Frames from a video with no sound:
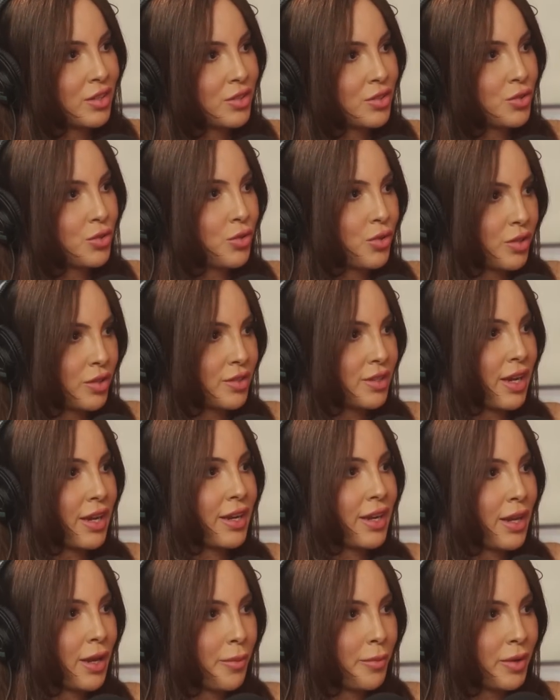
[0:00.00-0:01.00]
to the
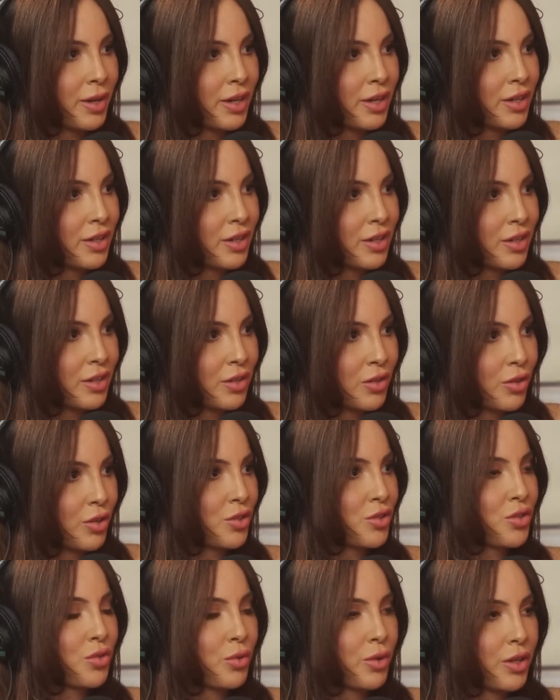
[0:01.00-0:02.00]
dynamic or
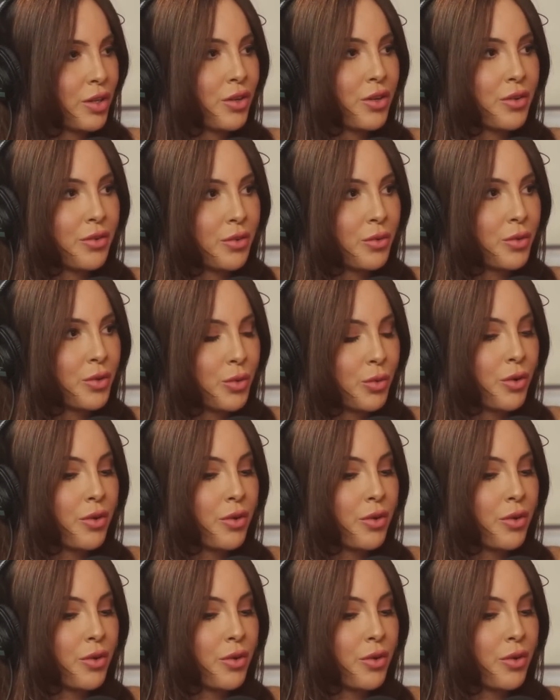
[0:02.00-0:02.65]
to what you